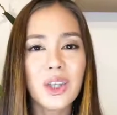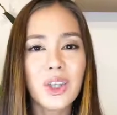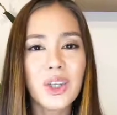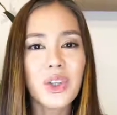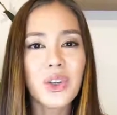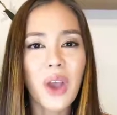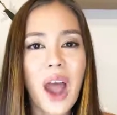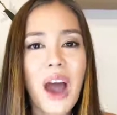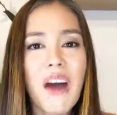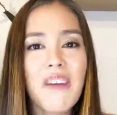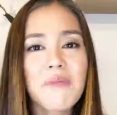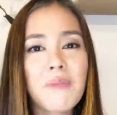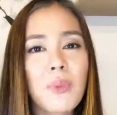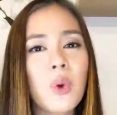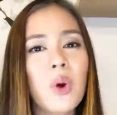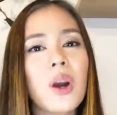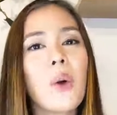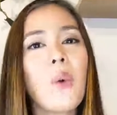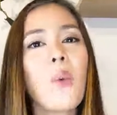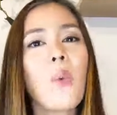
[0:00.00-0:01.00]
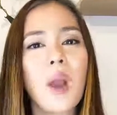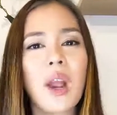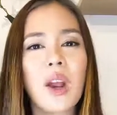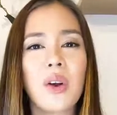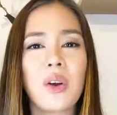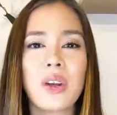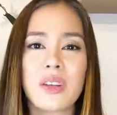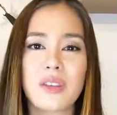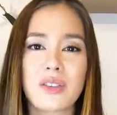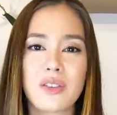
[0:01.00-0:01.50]
you have more
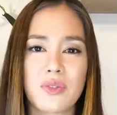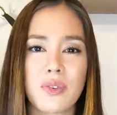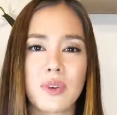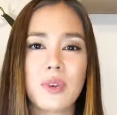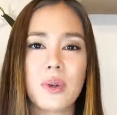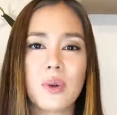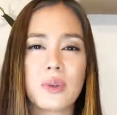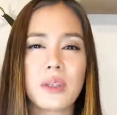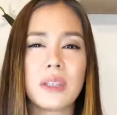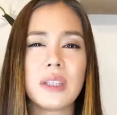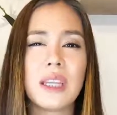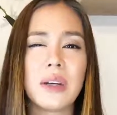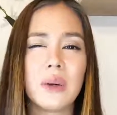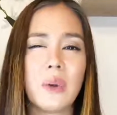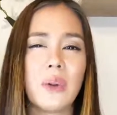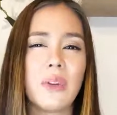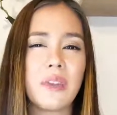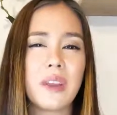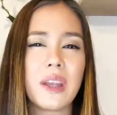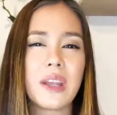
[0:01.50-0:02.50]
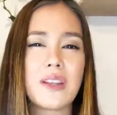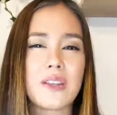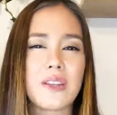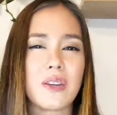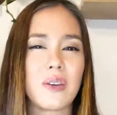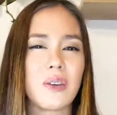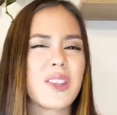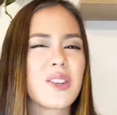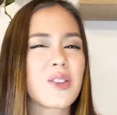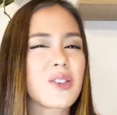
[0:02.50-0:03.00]
awareness for those little things.
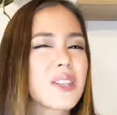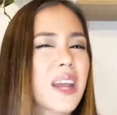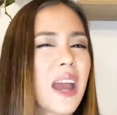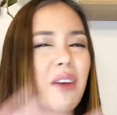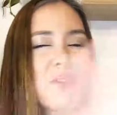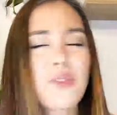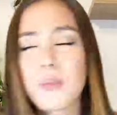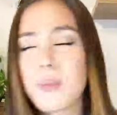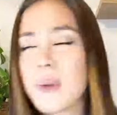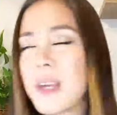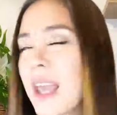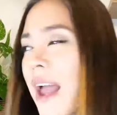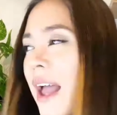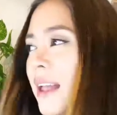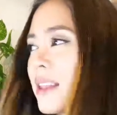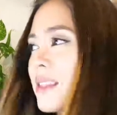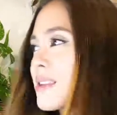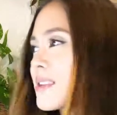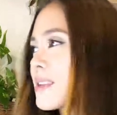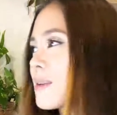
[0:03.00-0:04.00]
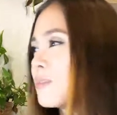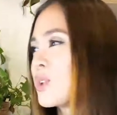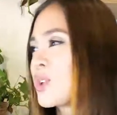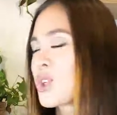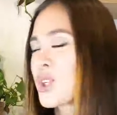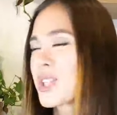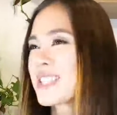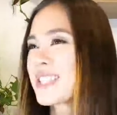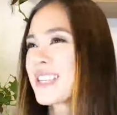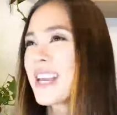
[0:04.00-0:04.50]
It doesn't have to be ants, I'm
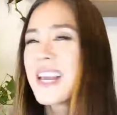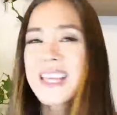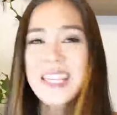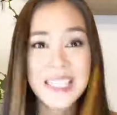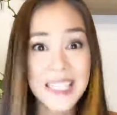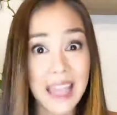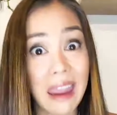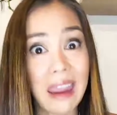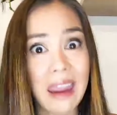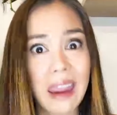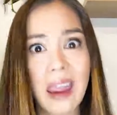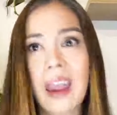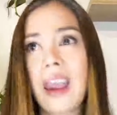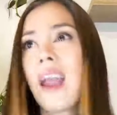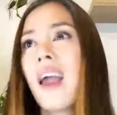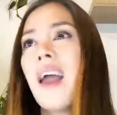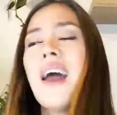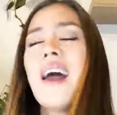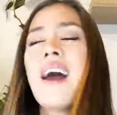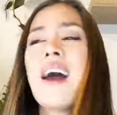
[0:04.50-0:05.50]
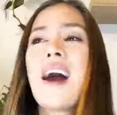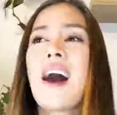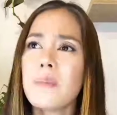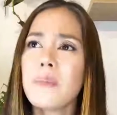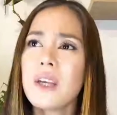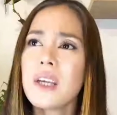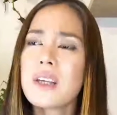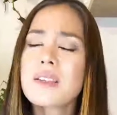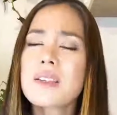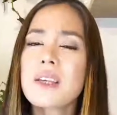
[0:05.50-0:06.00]
just saying.
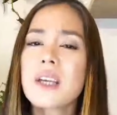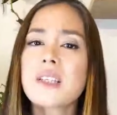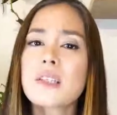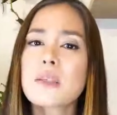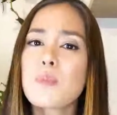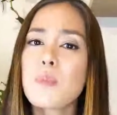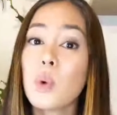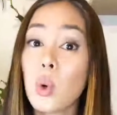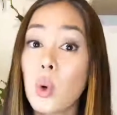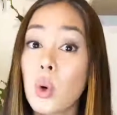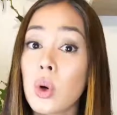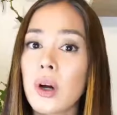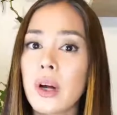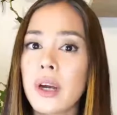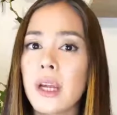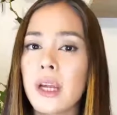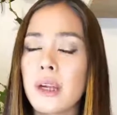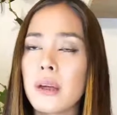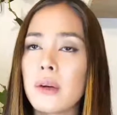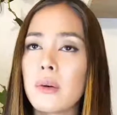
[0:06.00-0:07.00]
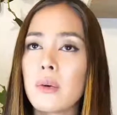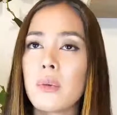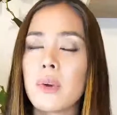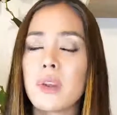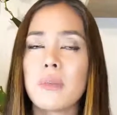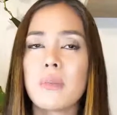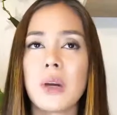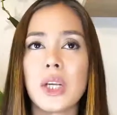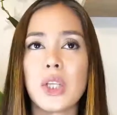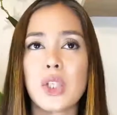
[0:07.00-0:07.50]
But yes, exploring
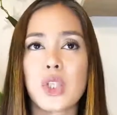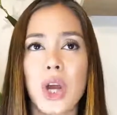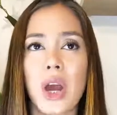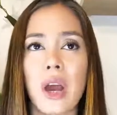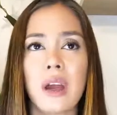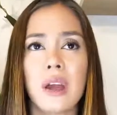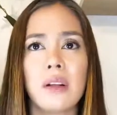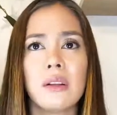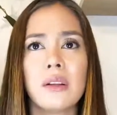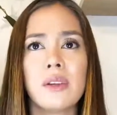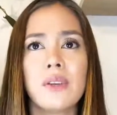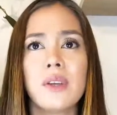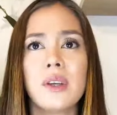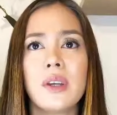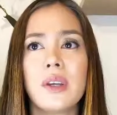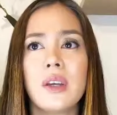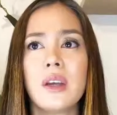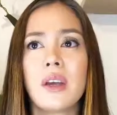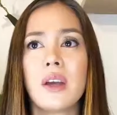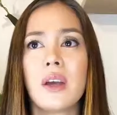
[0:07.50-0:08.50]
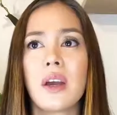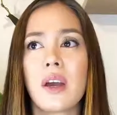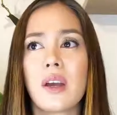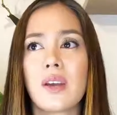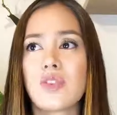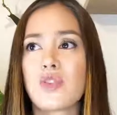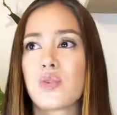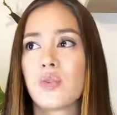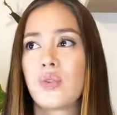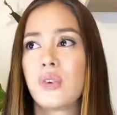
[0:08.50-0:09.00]
with my child
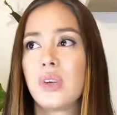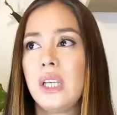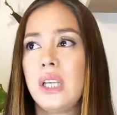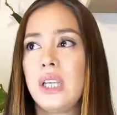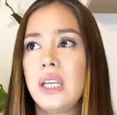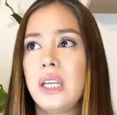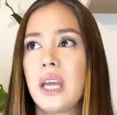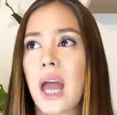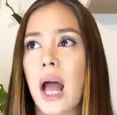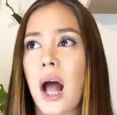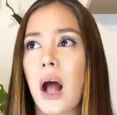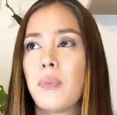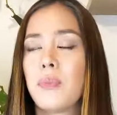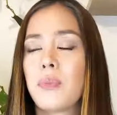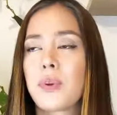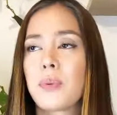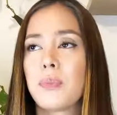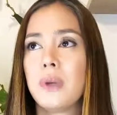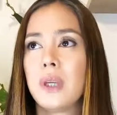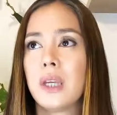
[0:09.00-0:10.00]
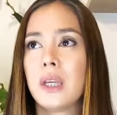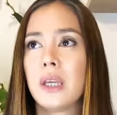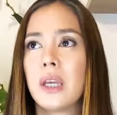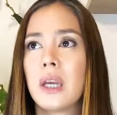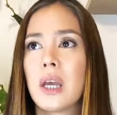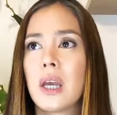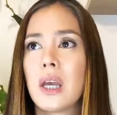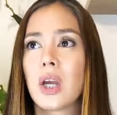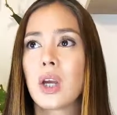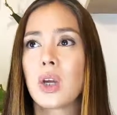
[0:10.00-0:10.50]
has really helped me
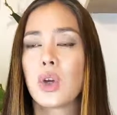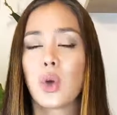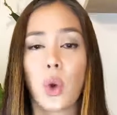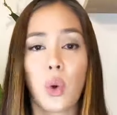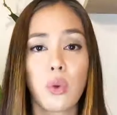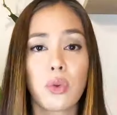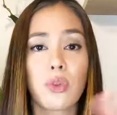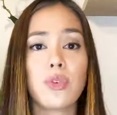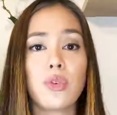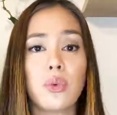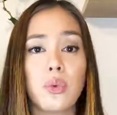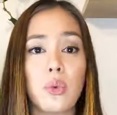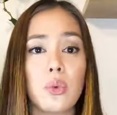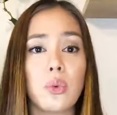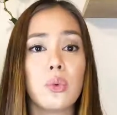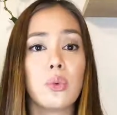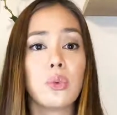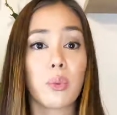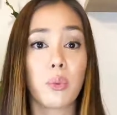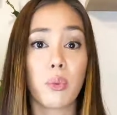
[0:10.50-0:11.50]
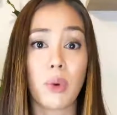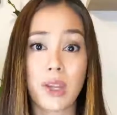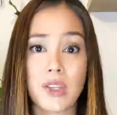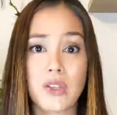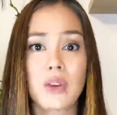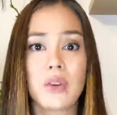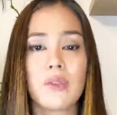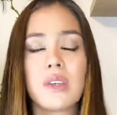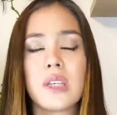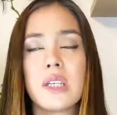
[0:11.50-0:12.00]
go through the
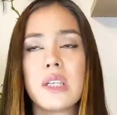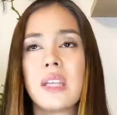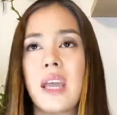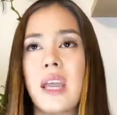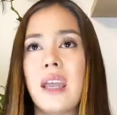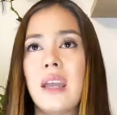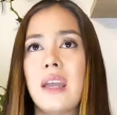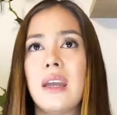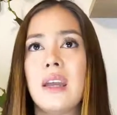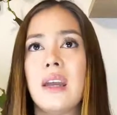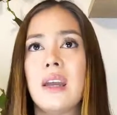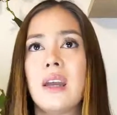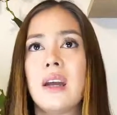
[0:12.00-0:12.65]
rest of the day